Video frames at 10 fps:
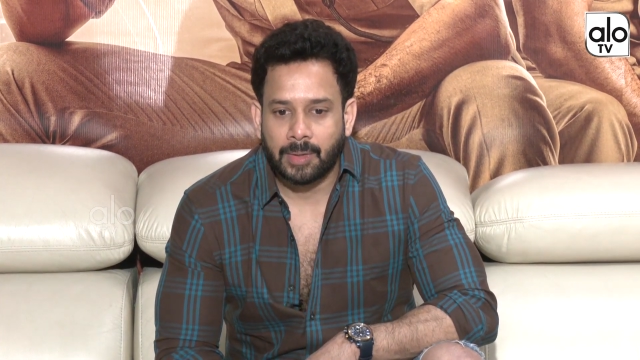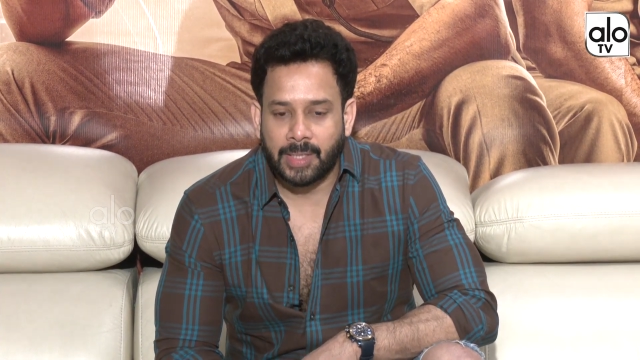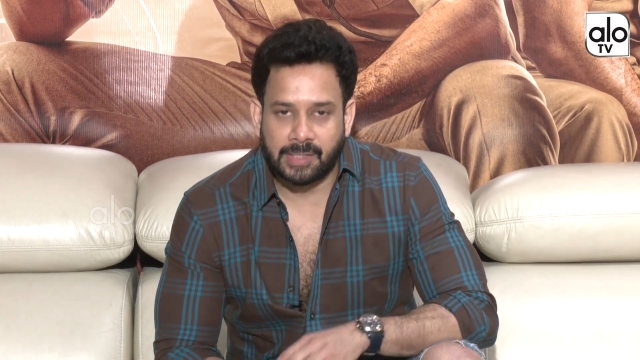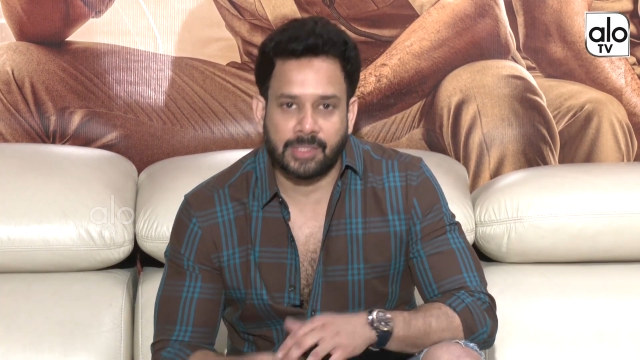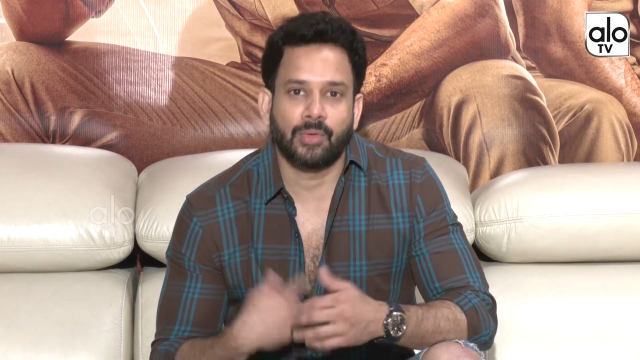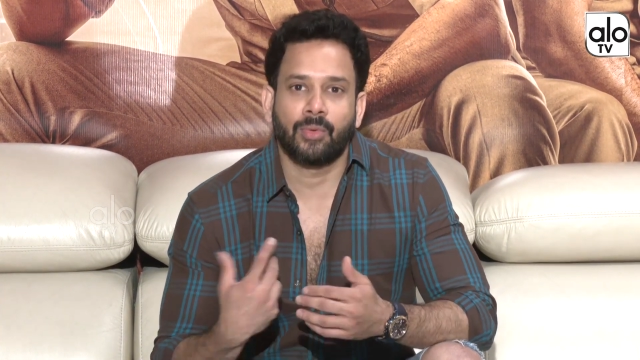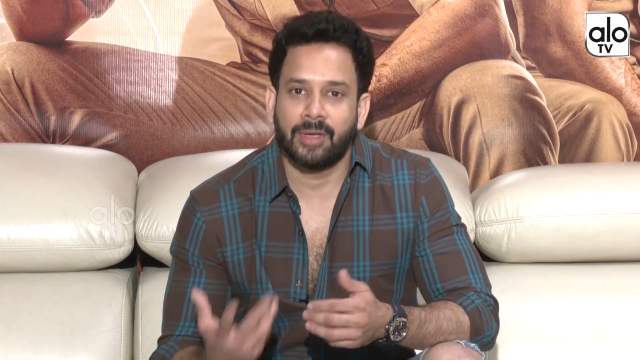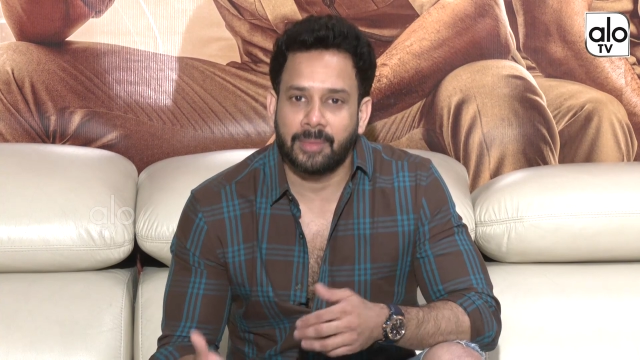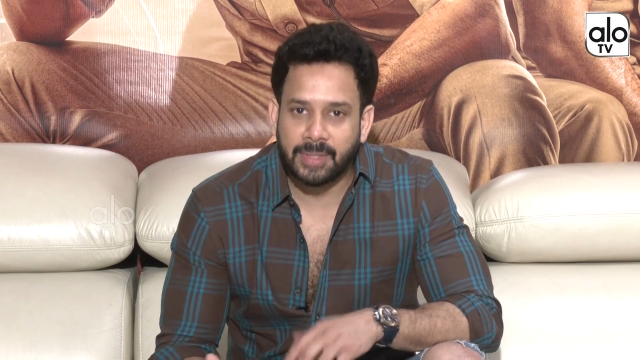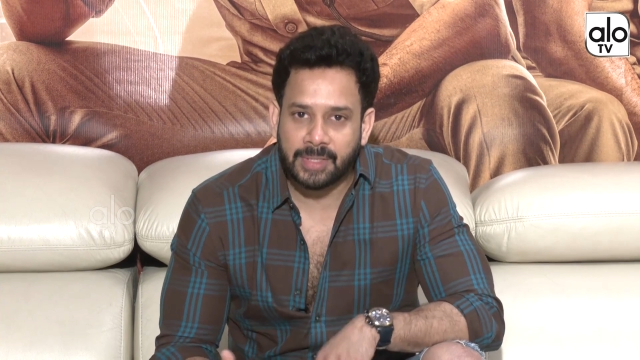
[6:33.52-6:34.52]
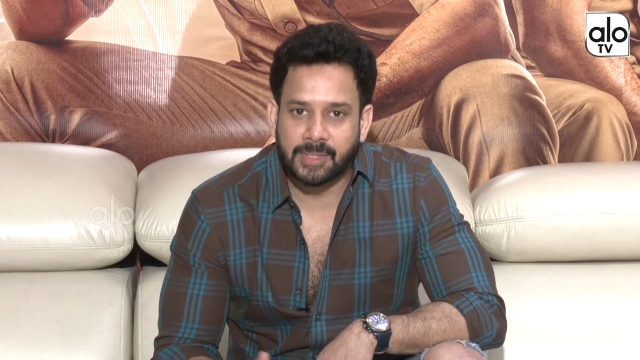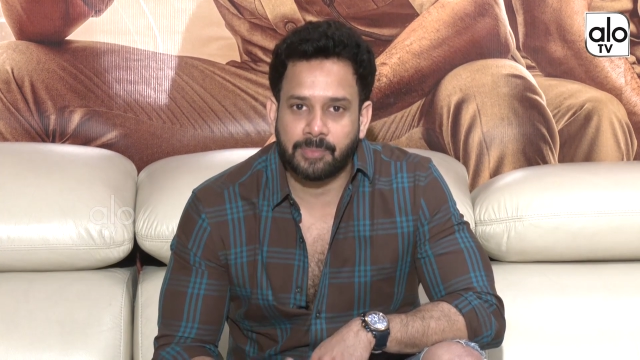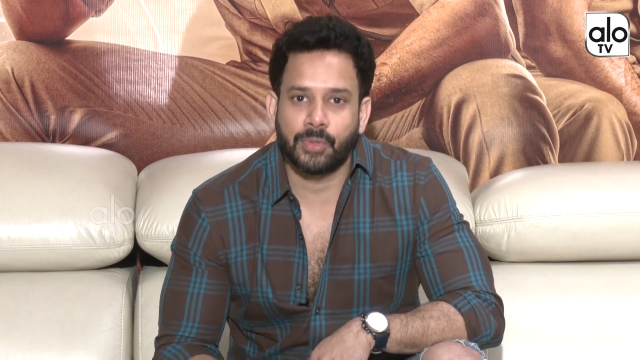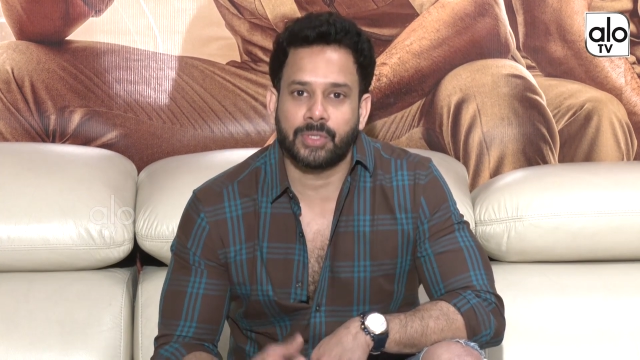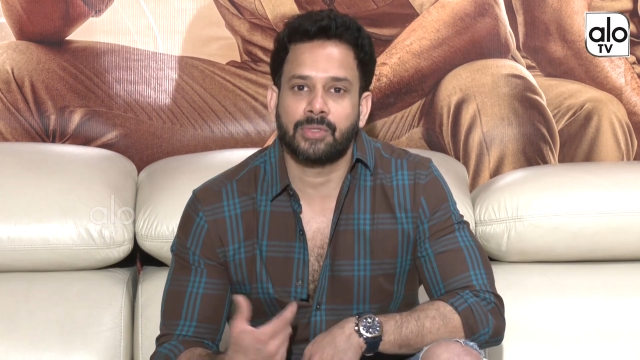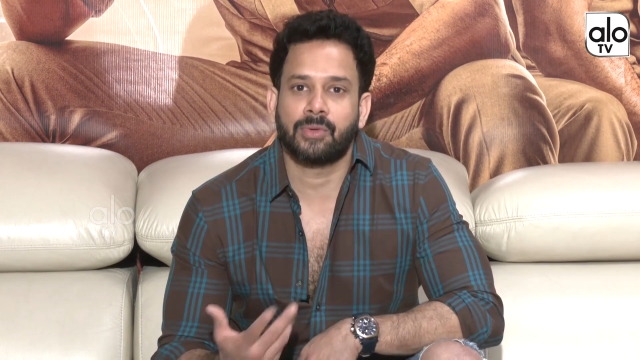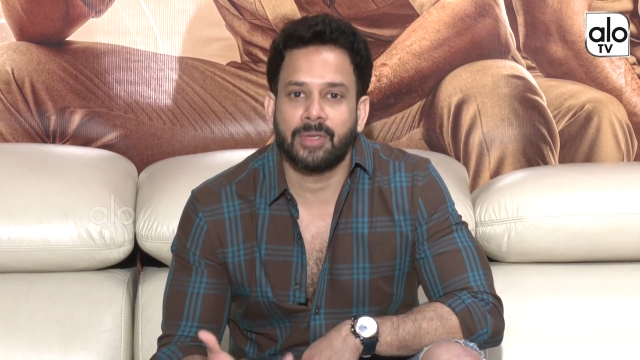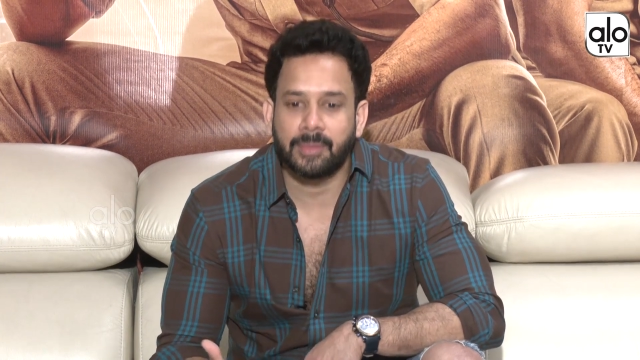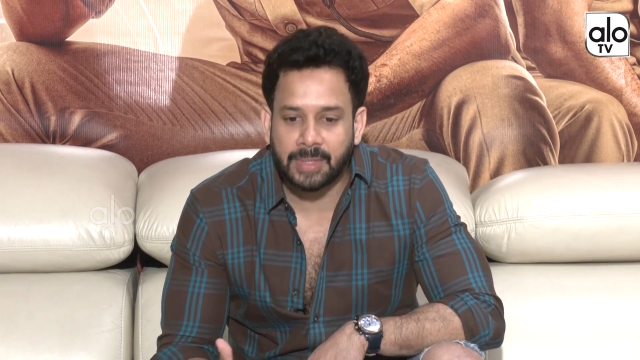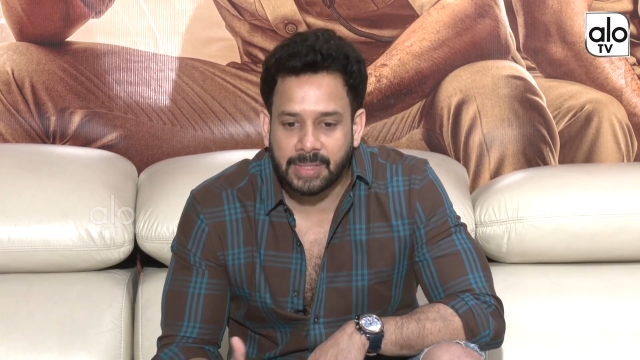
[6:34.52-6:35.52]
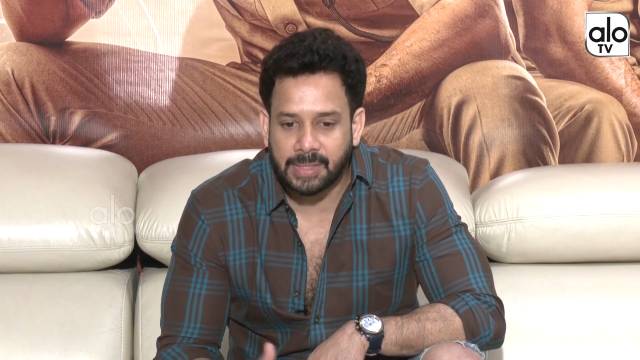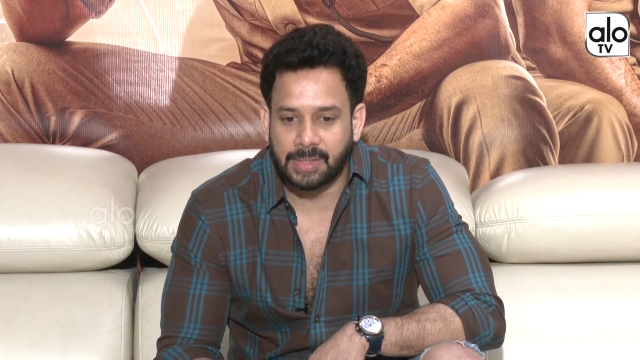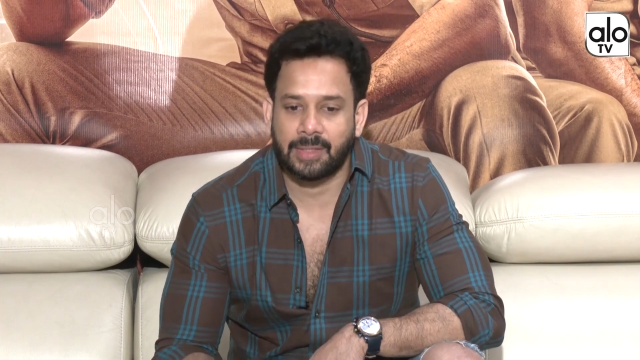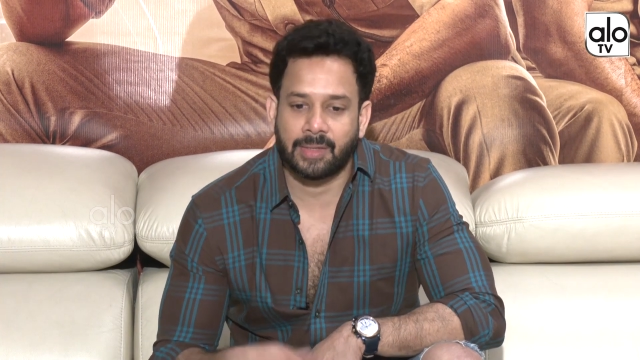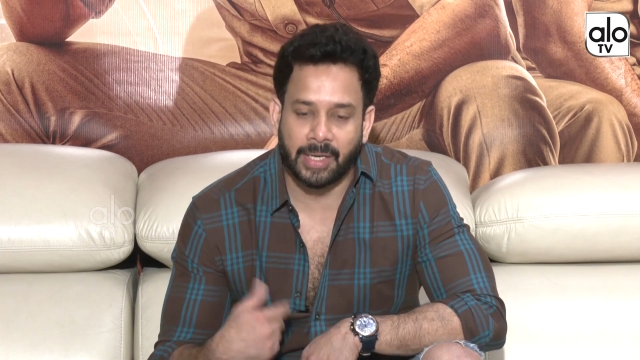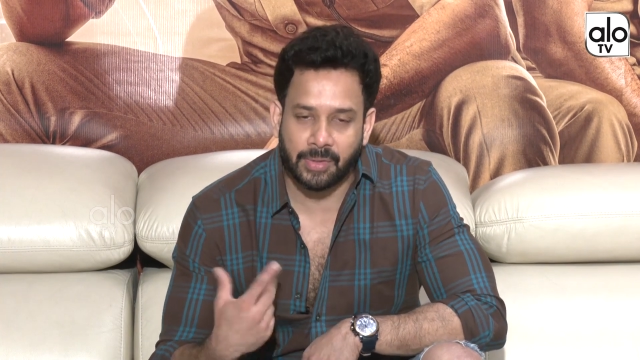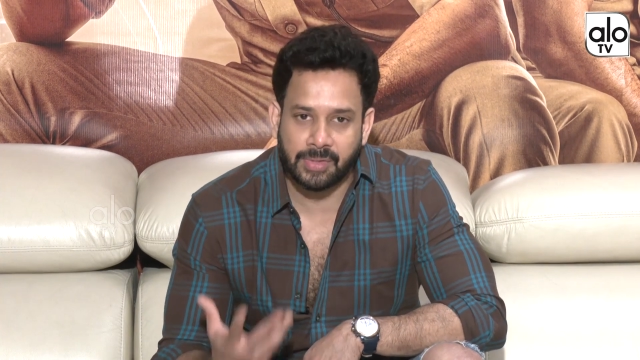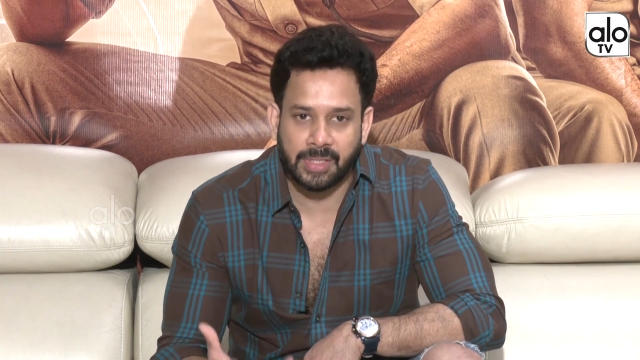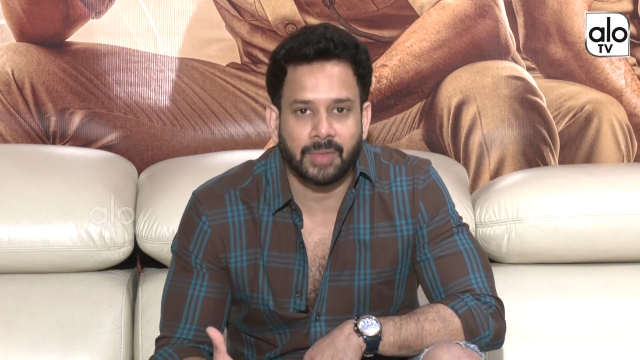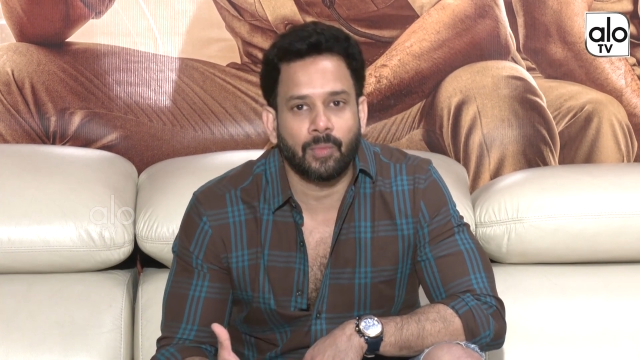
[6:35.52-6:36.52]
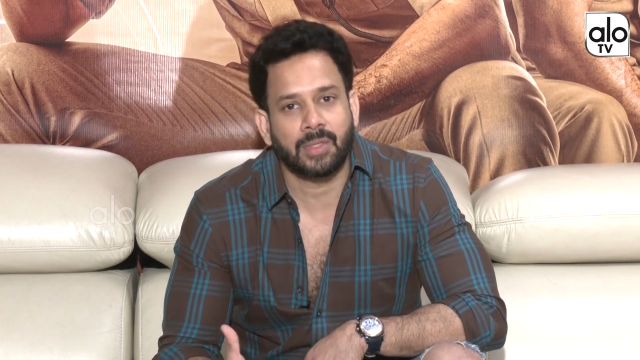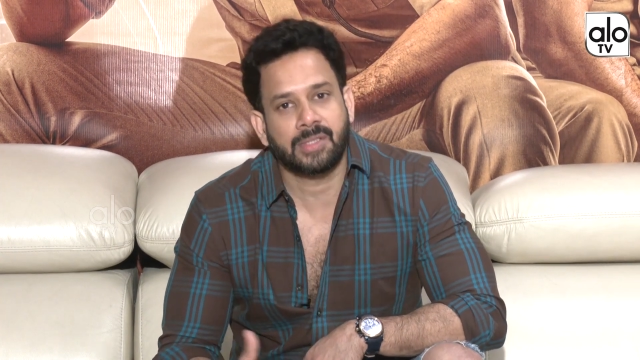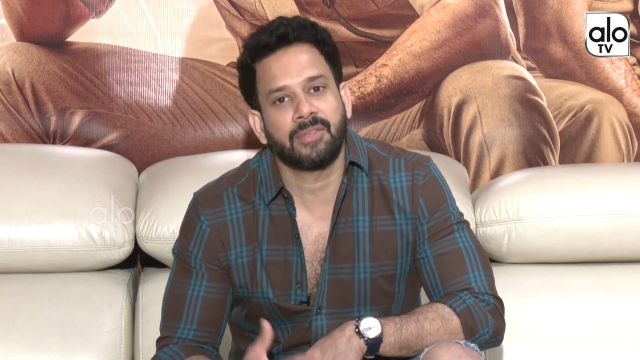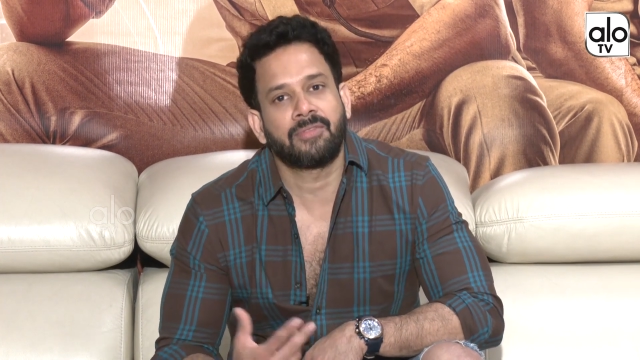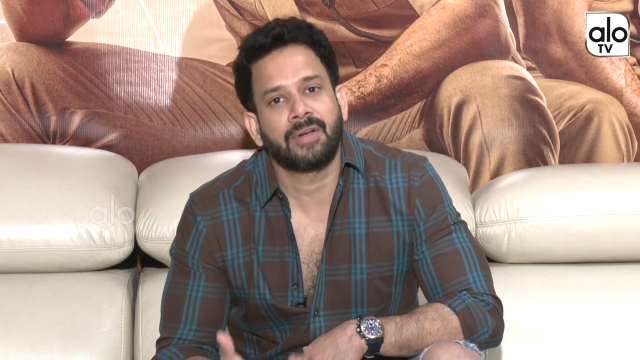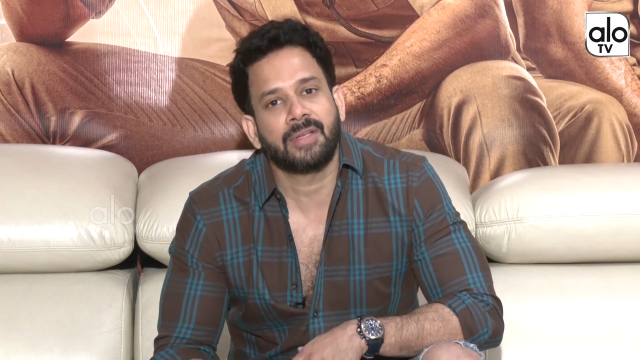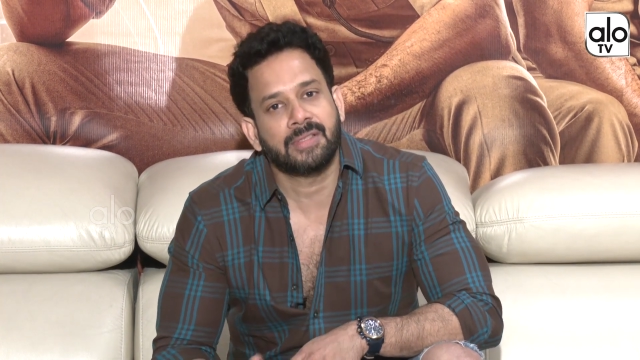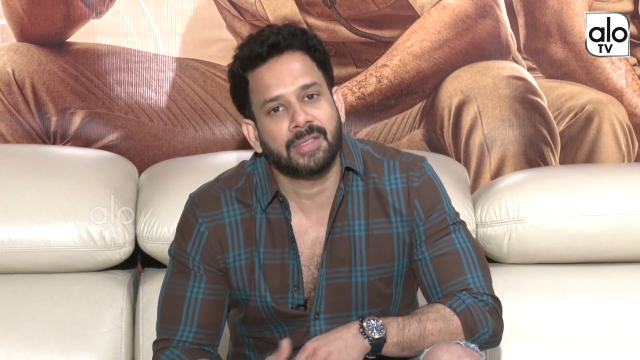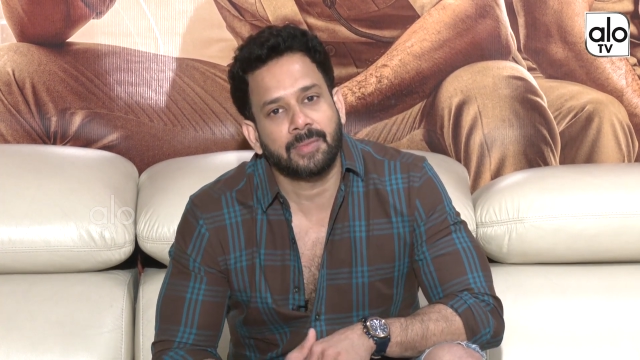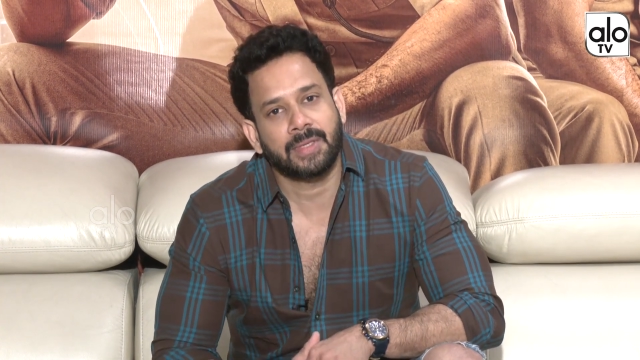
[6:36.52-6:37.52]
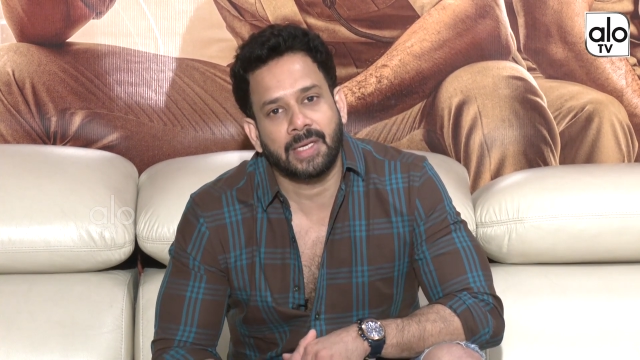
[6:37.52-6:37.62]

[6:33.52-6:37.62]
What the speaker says: test his own limits, push his own limits, try to see what's different in cinema.